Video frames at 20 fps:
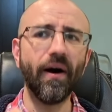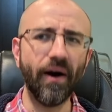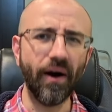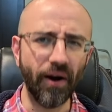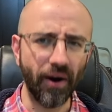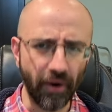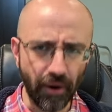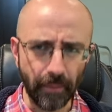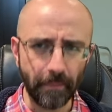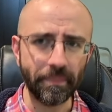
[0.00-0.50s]

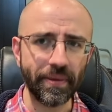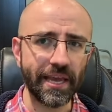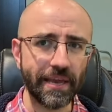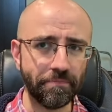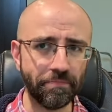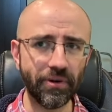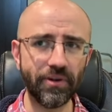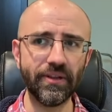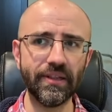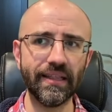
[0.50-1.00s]
are
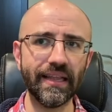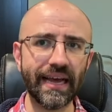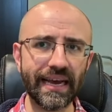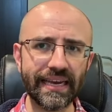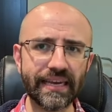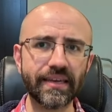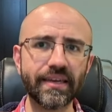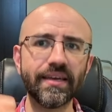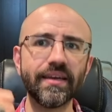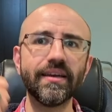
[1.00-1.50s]
people
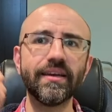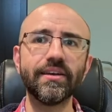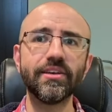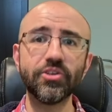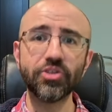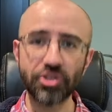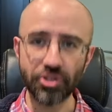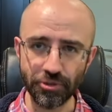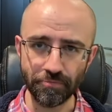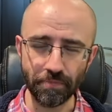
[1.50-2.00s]
like
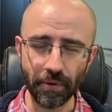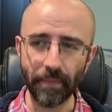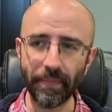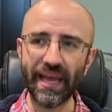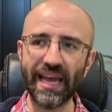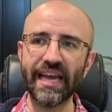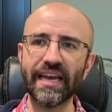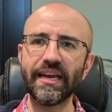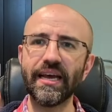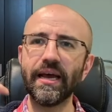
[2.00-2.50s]

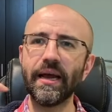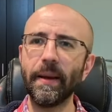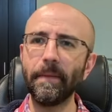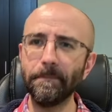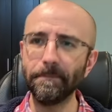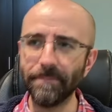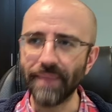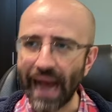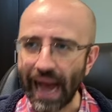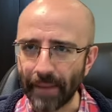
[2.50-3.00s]
Superman,
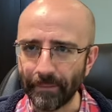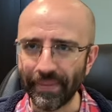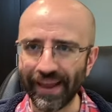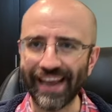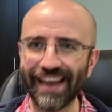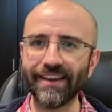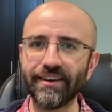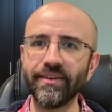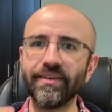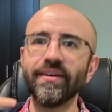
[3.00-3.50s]

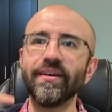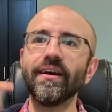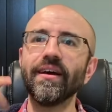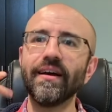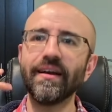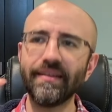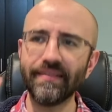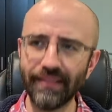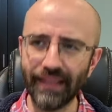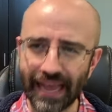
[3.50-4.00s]
Batman,
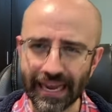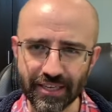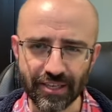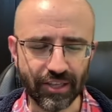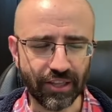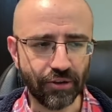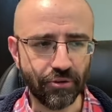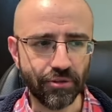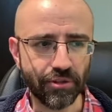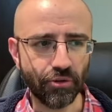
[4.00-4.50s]

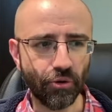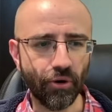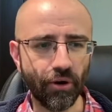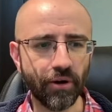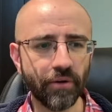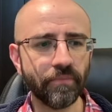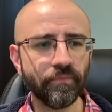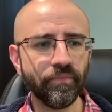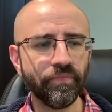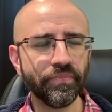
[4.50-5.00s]
Lex
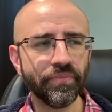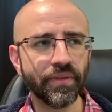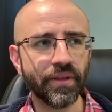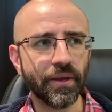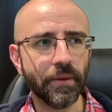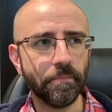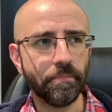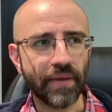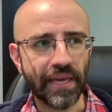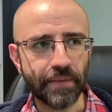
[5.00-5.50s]
Luthor,
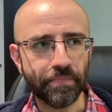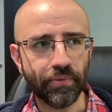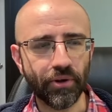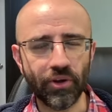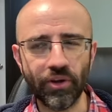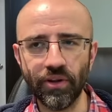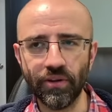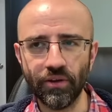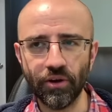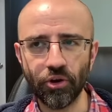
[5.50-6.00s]

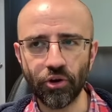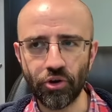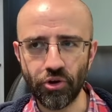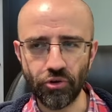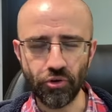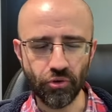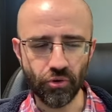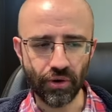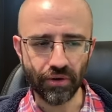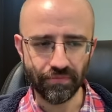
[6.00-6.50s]
people
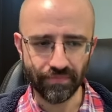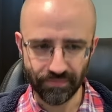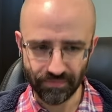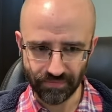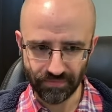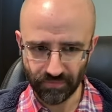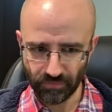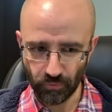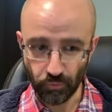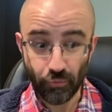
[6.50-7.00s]
who
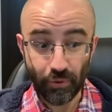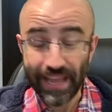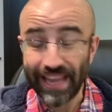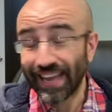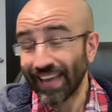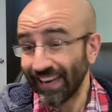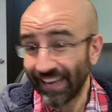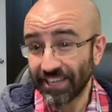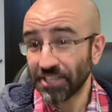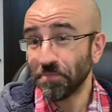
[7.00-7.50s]
we
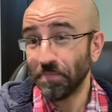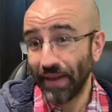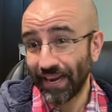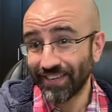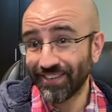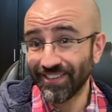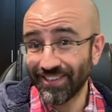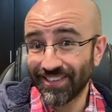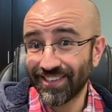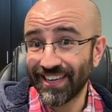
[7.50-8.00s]
can
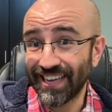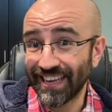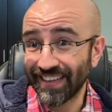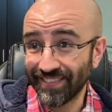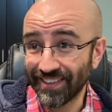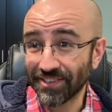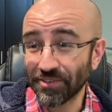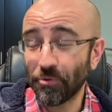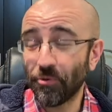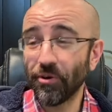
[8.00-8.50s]
expect to see
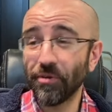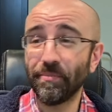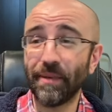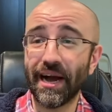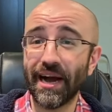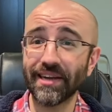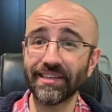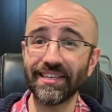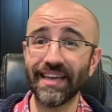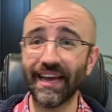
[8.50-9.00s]
in this core
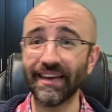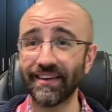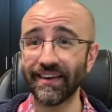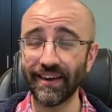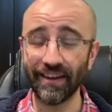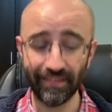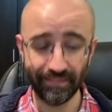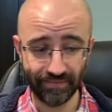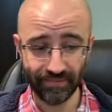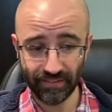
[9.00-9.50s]
box and
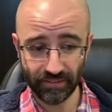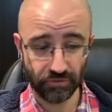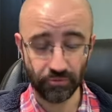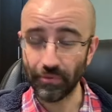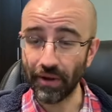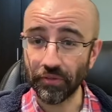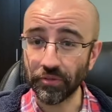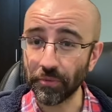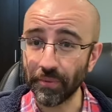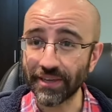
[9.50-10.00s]
in,
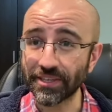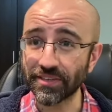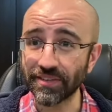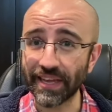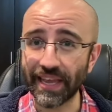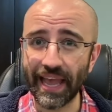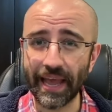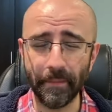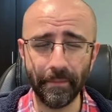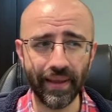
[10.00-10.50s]
throughout the rest of
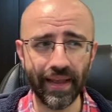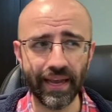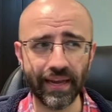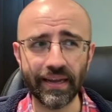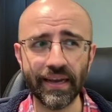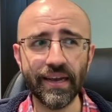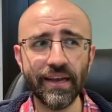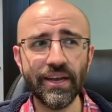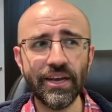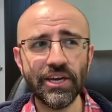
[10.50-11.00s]
the
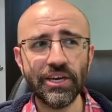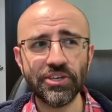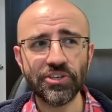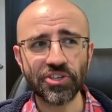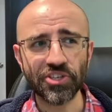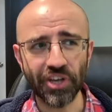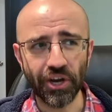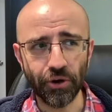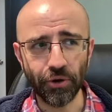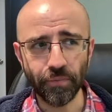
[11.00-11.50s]
campaign.
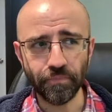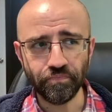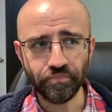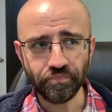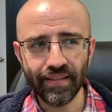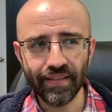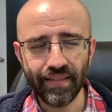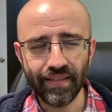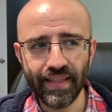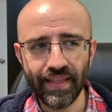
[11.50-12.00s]
So
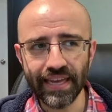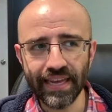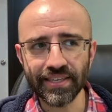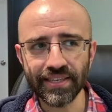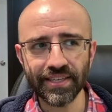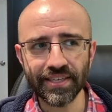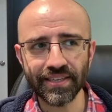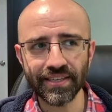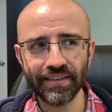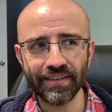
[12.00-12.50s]

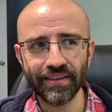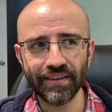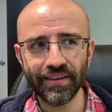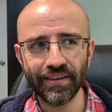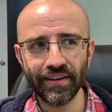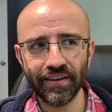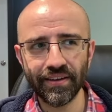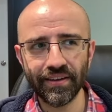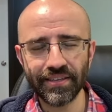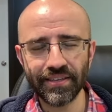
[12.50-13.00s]
this
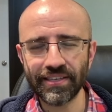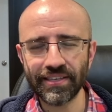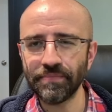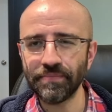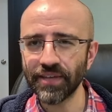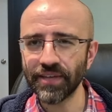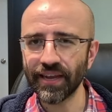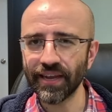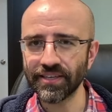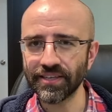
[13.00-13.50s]

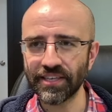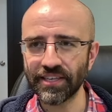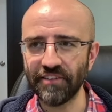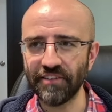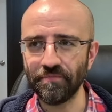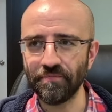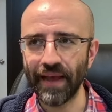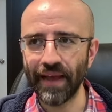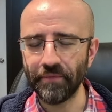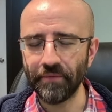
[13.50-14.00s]
seems like a
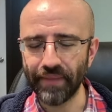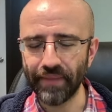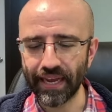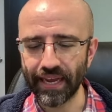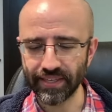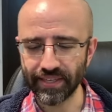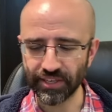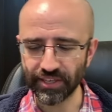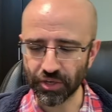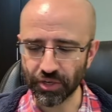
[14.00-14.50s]
safe bet
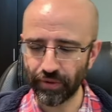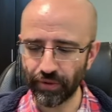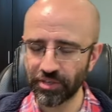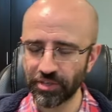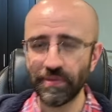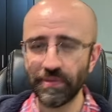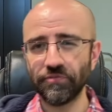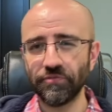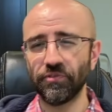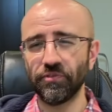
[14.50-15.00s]
because it's going
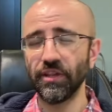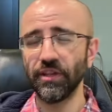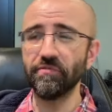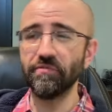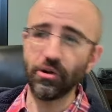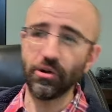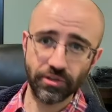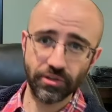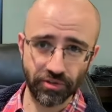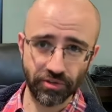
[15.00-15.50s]
to be full
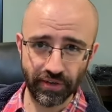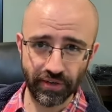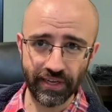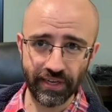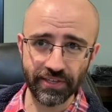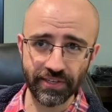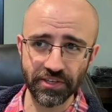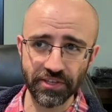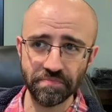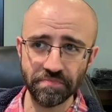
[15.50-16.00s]
of
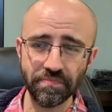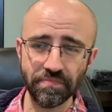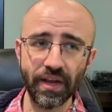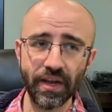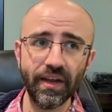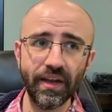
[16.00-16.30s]
alternates.